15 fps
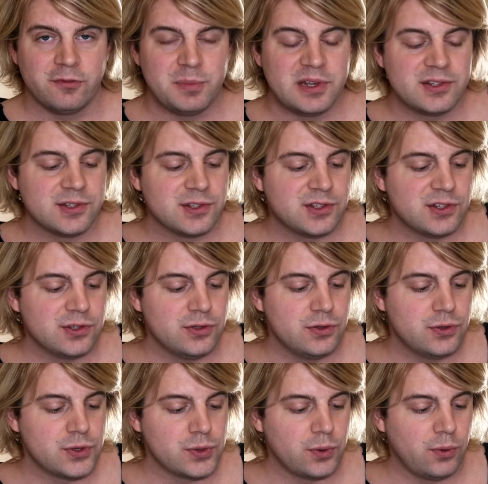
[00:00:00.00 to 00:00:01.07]
of business as
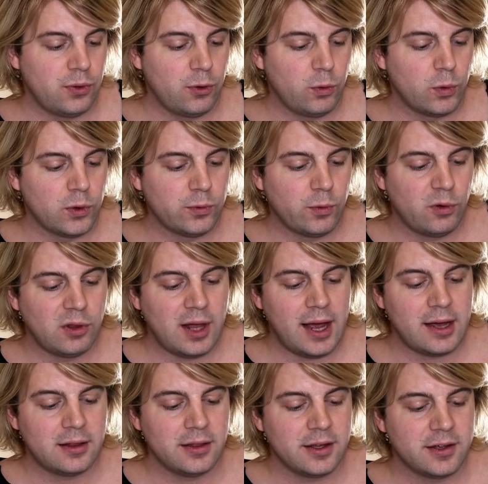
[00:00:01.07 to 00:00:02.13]
usual, the world will
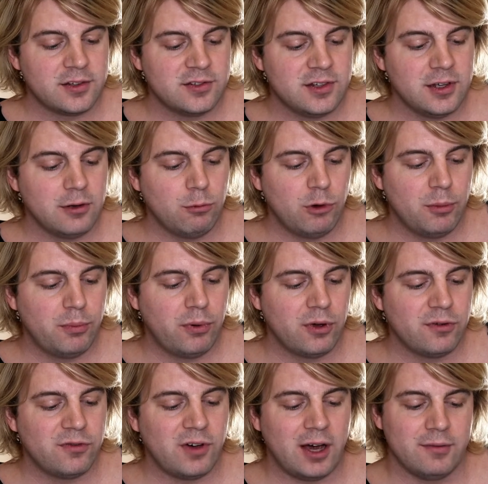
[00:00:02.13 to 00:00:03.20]
likely exceed
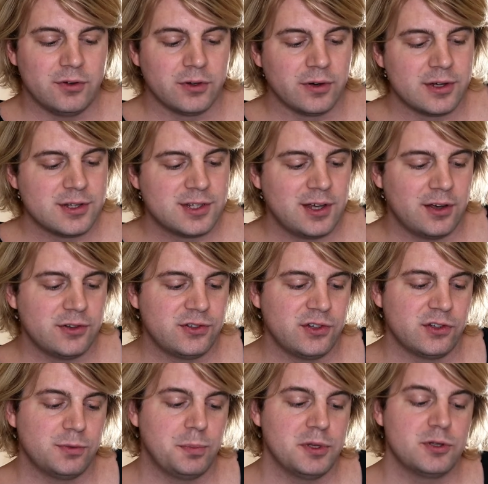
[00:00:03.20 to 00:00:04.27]
1.5 degrees
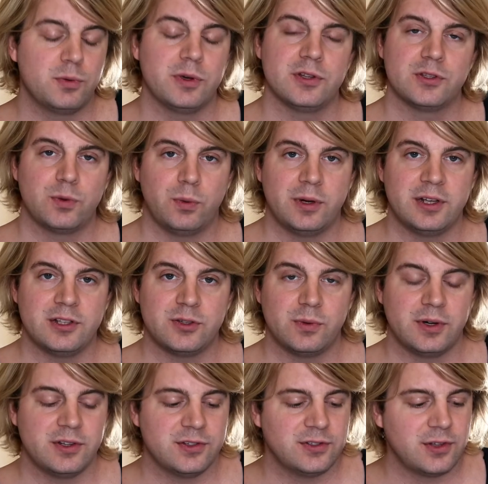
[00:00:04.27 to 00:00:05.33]
Celsius between
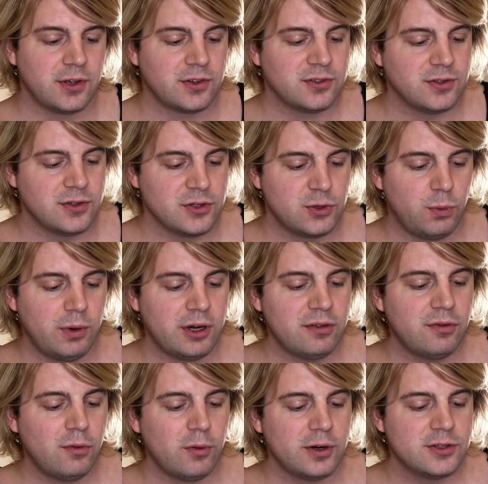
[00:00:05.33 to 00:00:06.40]
2026 and
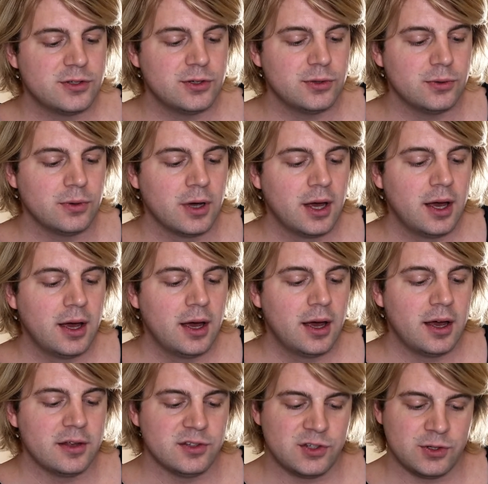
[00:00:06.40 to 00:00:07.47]
2042
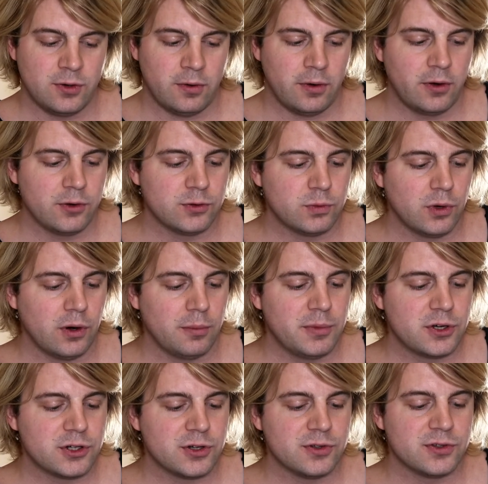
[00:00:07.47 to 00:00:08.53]
in scenarios where
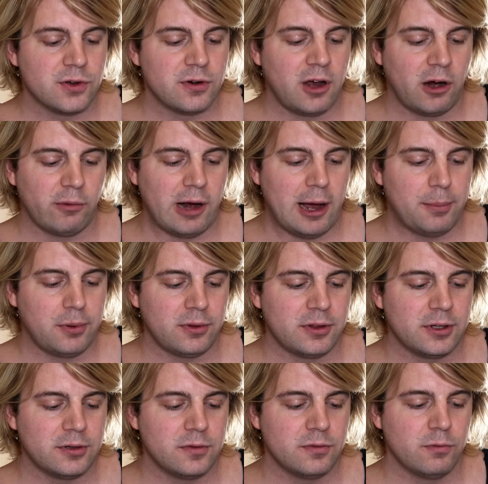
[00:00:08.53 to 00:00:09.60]
emissions are not
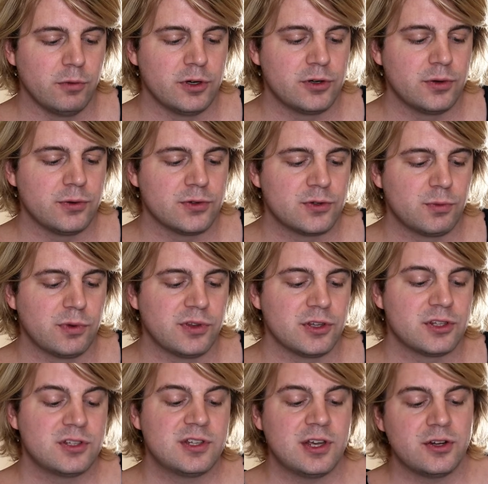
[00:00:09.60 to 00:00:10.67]
rapidly reduced, with
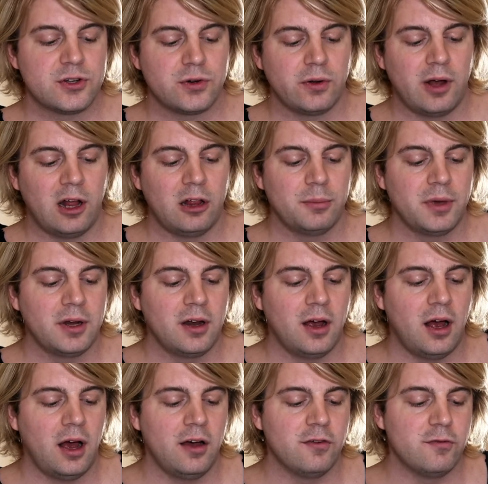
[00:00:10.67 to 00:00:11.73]
a central element
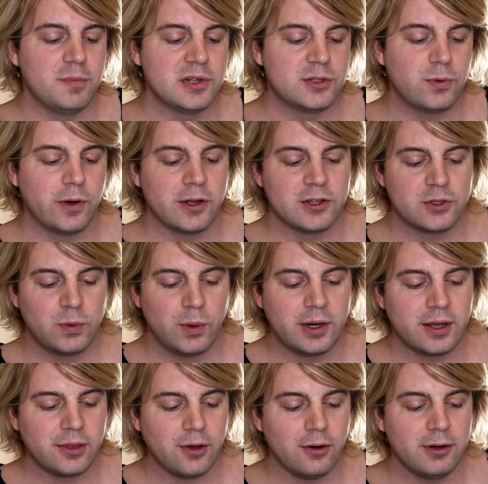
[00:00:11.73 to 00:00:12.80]
of between
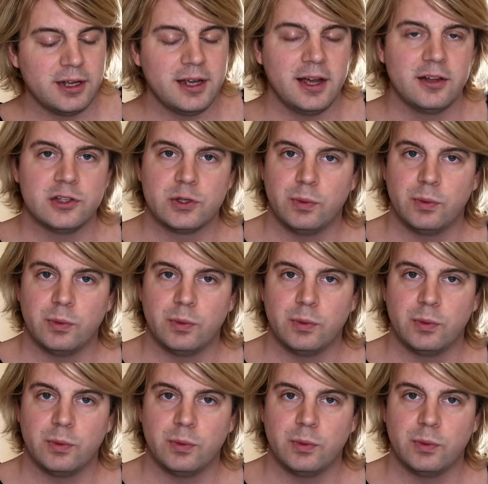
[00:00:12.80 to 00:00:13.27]
2030 and